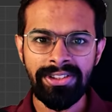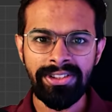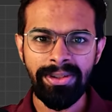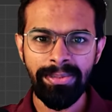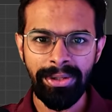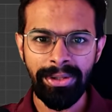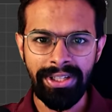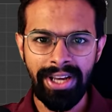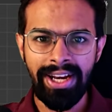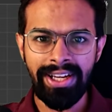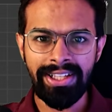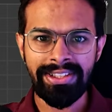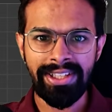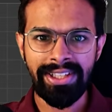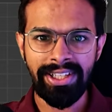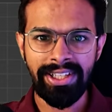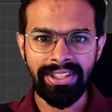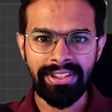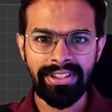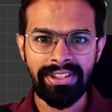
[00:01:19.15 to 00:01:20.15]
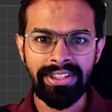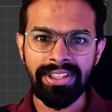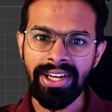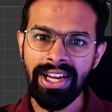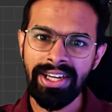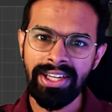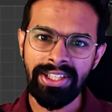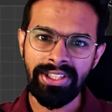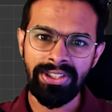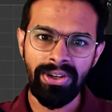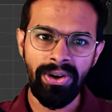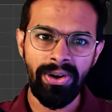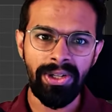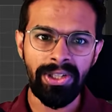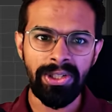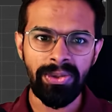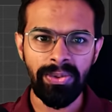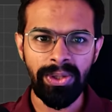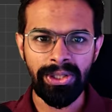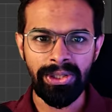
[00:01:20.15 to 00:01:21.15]
the metallic slider, crank it all
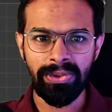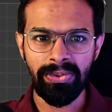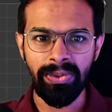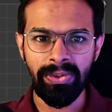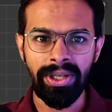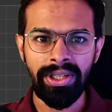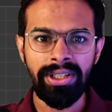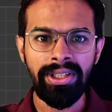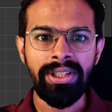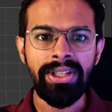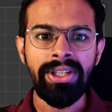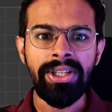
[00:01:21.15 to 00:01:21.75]
the way to 1.